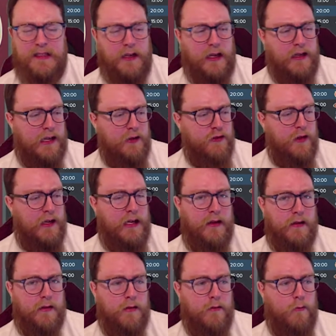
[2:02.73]
He like
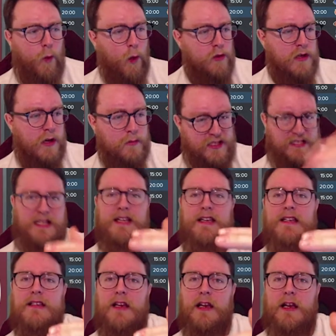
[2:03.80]
literally walked up,
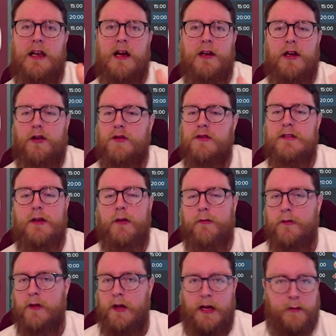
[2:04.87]
slid into Lallana, got sent
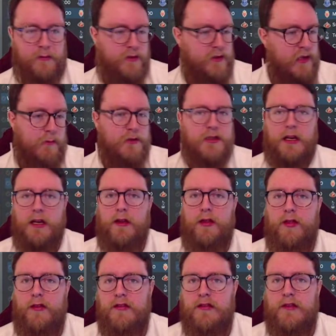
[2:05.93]
off. It was like a
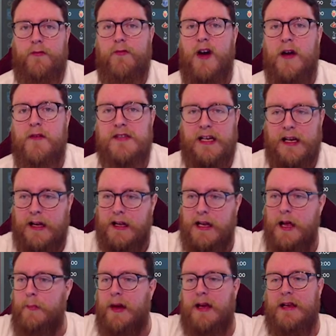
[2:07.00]
5-second
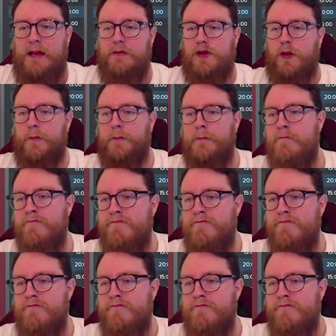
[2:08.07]
clip and he was gone.